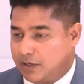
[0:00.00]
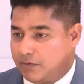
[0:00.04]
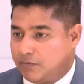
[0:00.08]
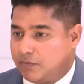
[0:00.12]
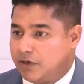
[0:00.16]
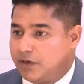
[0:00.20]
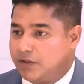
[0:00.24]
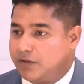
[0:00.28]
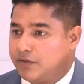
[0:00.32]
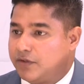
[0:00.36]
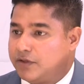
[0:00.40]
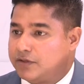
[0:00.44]
and
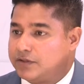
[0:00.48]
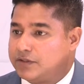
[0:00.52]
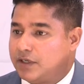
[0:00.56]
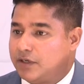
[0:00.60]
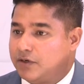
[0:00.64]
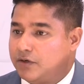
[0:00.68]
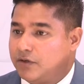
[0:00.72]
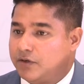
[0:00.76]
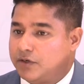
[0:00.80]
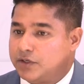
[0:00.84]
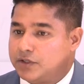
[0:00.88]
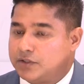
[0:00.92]
one of the things
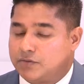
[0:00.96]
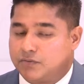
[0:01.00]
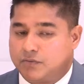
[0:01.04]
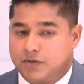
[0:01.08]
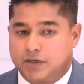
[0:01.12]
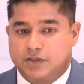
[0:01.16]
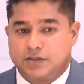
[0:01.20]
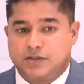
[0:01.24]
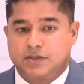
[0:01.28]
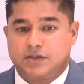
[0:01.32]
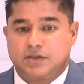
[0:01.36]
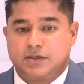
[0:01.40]
I noticed
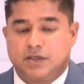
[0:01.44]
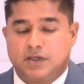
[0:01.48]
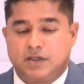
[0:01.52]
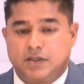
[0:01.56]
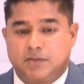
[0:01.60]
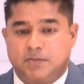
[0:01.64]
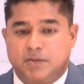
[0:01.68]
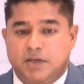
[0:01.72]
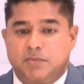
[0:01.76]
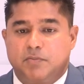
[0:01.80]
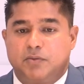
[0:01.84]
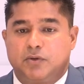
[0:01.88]
was
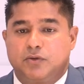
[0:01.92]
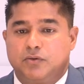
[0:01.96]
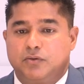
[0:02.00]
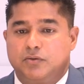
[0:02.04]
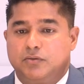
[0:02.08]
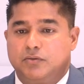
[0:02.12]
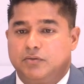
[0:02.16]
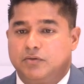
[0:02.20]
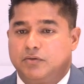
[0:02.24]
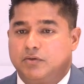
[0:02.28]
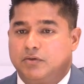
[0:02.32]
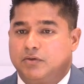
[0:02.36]
the people
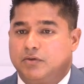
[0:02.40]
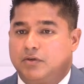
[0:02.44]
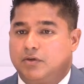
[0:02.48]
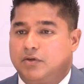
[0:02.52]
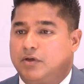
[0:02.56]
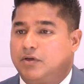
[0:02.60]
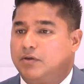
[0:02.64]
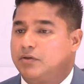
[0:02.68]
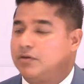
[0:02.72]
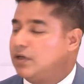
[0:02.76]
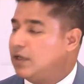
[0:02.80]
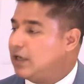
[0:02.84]
who
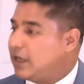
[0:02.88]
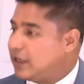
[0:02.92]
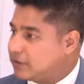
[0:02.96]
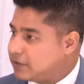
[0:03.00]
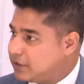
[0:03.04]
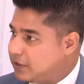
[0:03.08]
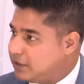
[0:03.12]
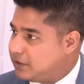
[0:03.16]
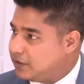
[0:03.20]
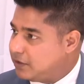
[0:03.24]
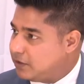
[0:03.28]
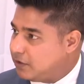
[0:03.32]

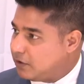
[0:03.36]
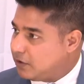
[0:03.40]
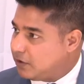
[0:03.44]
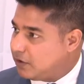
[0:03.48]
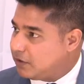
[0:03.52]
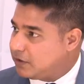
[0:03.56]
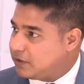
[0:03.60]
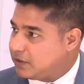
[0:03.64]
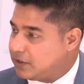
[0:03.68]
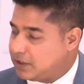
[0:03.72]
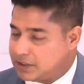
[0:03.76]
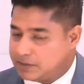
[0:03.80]
collect Indian art,